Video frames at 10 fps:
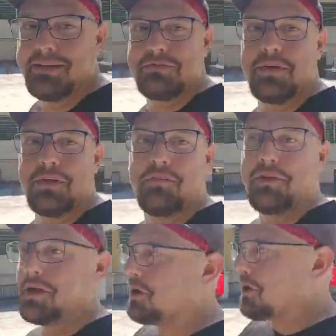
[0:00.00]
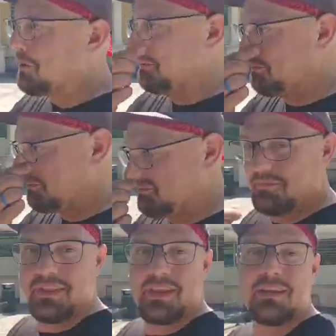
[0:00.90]
just fell off the curb.
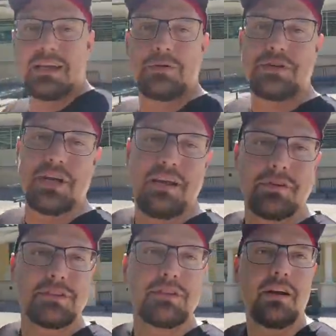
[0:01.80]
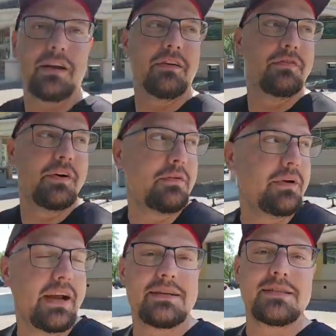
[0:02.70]
That's what you get for staring at your phone, I
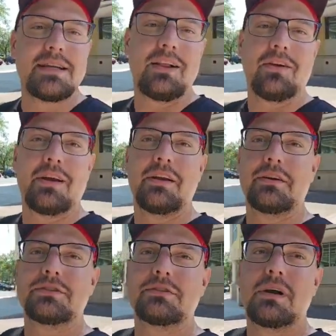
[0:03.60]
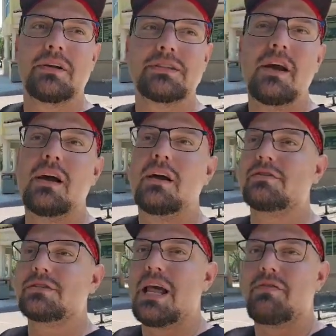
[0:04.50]
guess, and not looking at your surroundings.
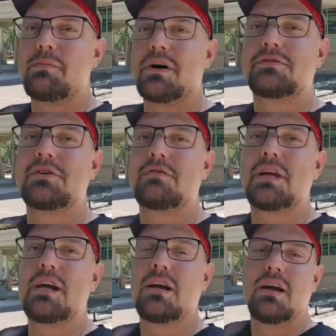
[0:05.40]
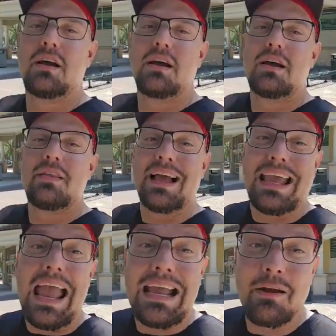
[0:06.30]
There's a Dave & Buster's over there. That
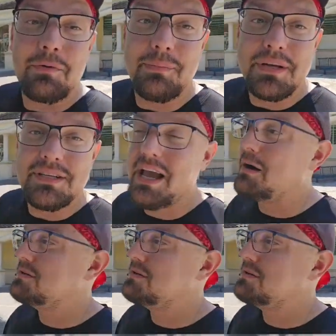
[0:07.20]
can get really busy. I